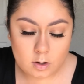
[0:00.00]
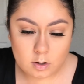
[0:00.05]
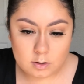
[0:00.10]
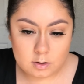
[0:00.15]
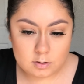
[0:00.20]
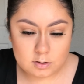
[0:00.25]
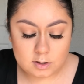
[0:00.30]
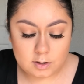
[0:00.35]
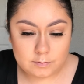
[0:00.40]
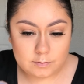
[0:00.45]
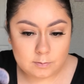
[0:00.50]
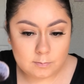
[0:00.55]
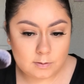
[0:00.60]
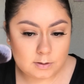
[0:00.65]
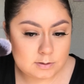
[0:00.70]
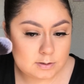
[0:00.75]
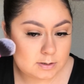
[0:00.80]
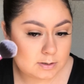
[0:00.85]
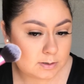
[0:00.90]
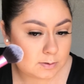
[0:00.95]
You never
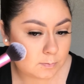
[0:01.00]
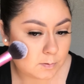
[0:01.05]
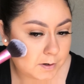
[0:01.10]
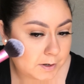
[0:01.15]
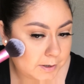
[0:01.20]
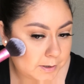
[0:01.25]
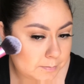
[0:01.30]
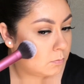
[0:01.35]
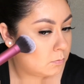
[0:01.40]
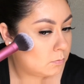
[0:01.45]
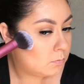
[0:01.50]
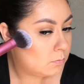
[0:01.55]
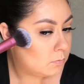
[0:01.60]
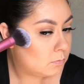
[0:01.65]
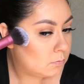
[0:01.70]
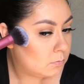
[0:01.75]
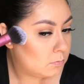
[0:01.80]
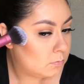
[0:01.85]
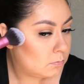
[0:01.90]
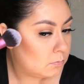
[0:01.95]
want to swipe
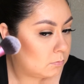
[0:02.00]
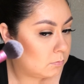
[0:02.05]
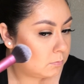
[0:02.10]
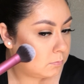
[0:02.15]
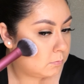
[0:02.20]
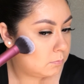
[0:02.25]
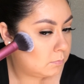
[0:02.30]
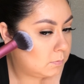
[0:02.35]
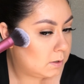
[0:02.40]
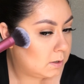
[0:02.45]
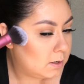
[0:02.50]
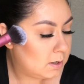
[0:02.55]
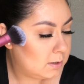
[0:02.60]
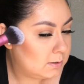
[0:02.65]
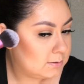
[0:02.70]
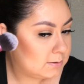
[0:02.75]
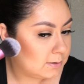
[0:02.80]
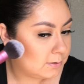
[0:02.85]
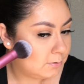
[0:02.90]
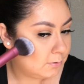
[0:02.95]

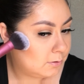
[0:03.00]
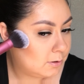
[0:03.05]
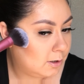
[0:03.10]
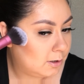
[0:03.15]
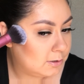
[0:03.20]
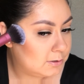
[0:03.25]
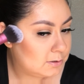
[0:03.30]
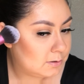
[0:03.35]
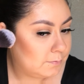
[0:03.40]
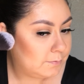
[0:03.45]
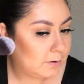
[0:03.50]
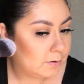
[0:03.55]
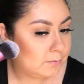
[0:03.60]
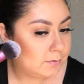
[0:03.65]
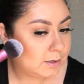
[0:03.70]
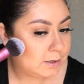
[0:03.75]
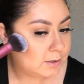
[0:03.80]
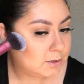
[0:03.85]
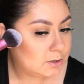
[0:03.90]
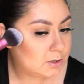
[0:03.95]
because it'll cause your
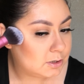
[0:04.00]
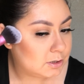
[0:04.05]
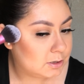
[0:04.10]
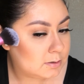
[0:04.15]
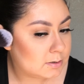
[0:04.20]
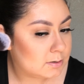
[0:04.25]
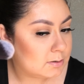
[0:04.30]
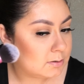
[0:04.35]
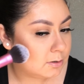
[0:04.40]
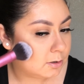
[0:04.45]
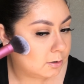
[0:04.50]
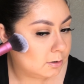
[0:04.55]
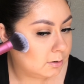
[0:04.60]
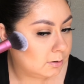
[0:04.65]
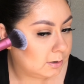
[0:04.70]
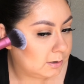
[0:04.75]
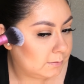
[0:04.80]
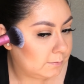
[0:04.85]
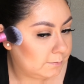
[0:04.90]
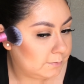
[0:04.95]
foundation to start
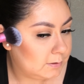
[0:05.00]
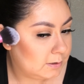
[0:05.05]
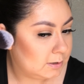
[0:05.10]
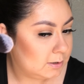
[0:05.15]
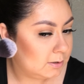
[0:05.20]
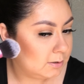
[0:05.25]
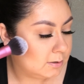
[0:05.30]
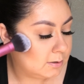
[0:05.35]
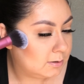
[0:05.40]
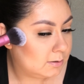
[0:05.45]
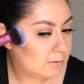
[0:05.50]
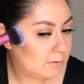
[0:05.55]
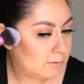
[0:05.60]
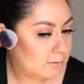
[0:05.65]
lifting,